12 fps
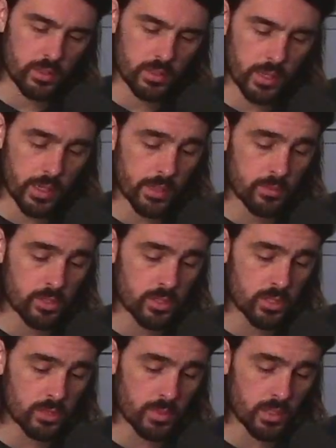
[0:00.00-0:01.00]
time since
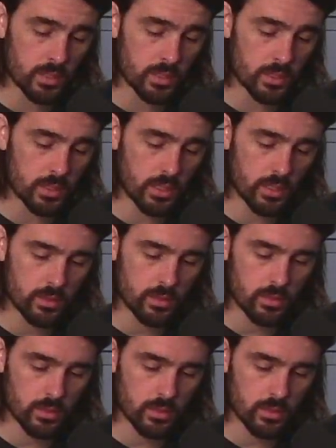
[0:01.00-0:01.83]
she's been to see us?